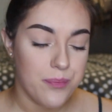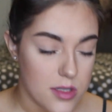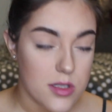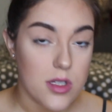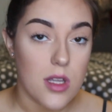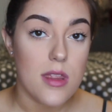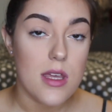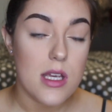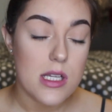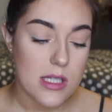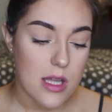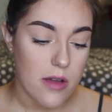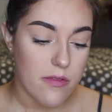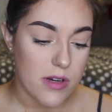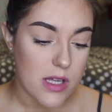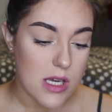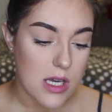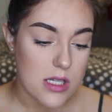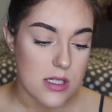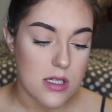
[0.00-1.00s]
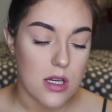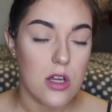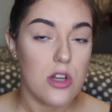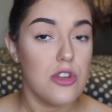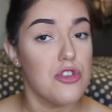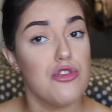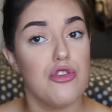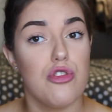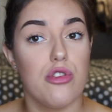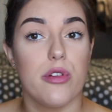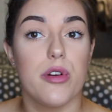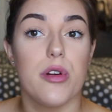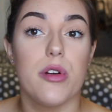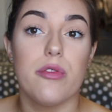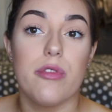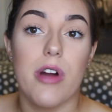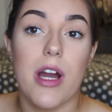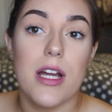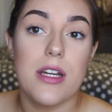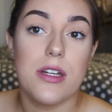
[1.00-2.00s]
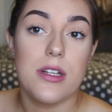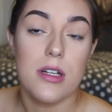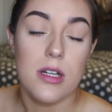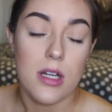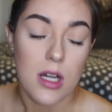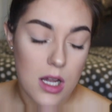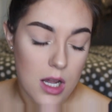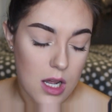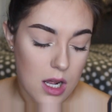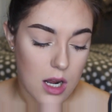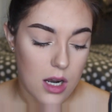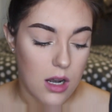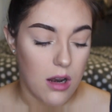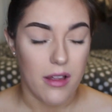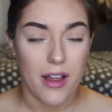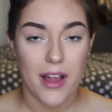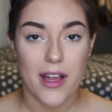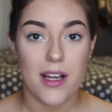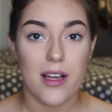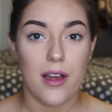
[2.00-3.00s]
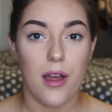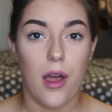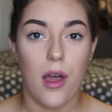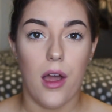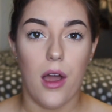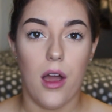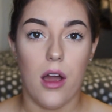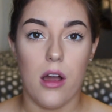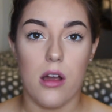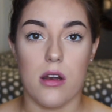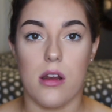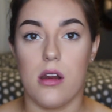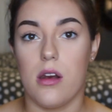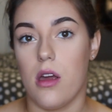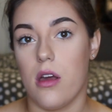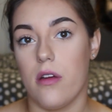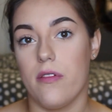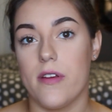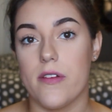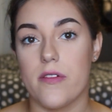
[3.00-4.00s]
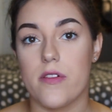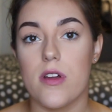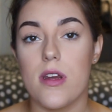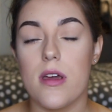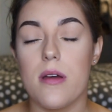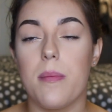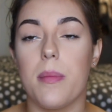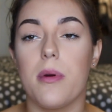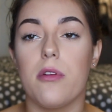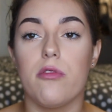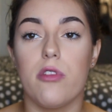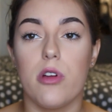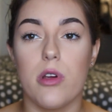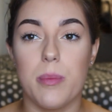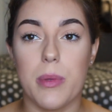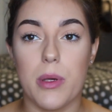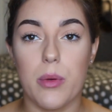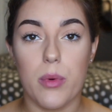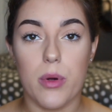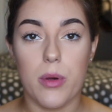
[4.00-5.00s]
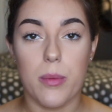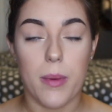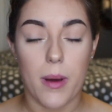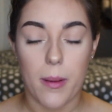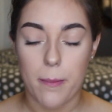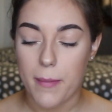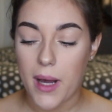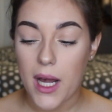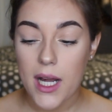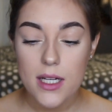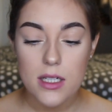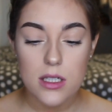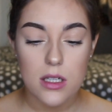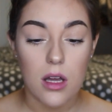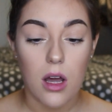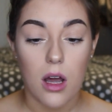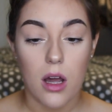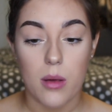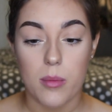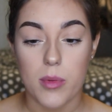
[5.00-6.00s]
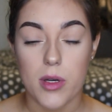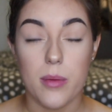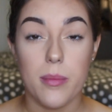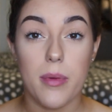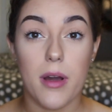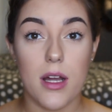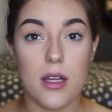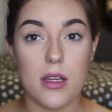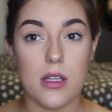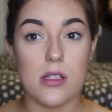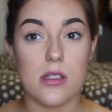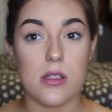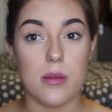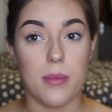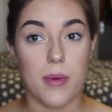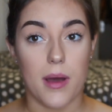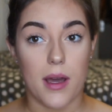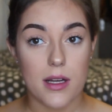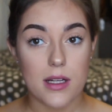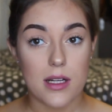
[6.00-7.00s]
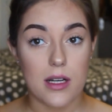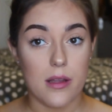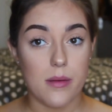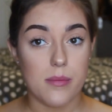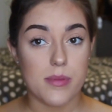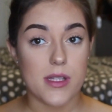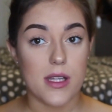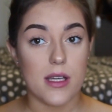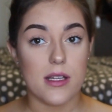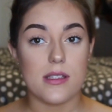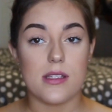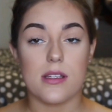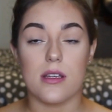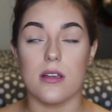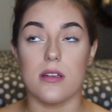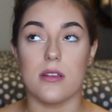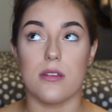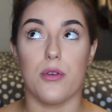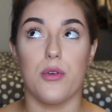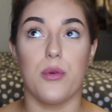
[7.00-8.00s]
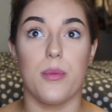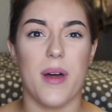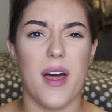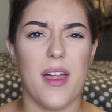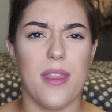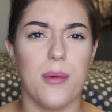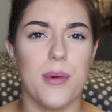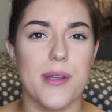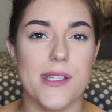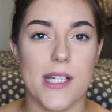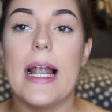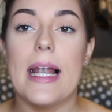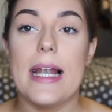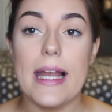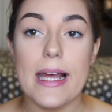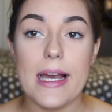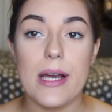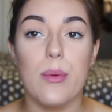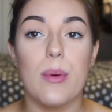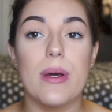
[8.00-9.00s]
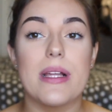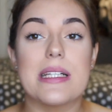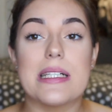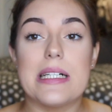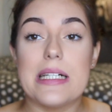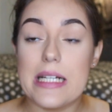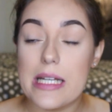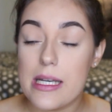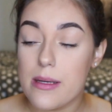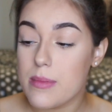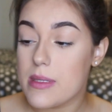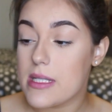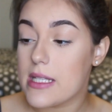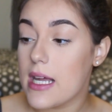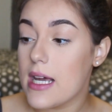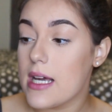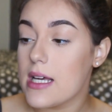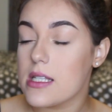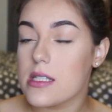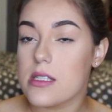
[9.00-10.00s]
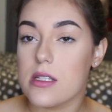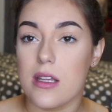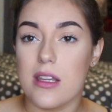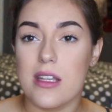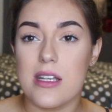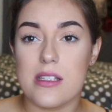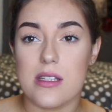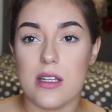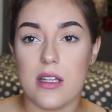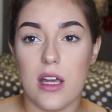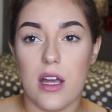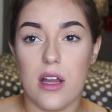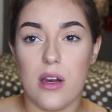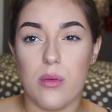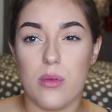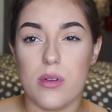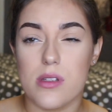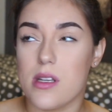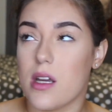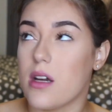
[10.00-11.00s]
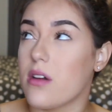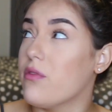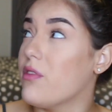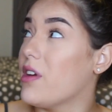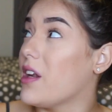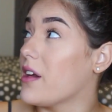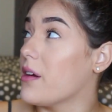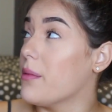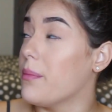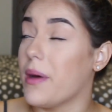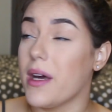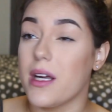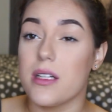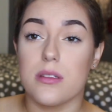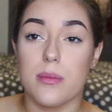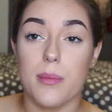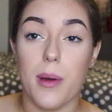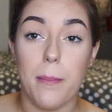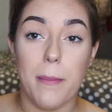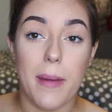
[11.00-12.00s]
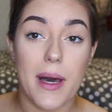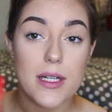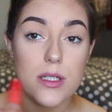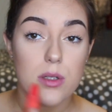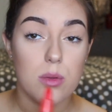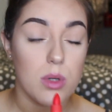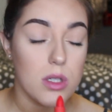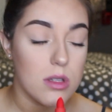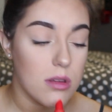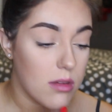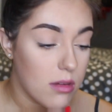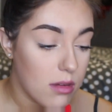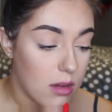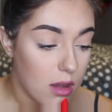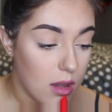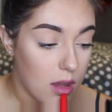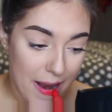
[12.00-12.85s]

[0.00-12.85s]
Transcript: So this definitely isn't a true red, like, I don't know if you've got it, but Ruby Woo by MAC. I'm comparing these to MAC lipsticks because all my other ones are liquid lipsticks, so these are the only ones I can really compare to my MAC ones.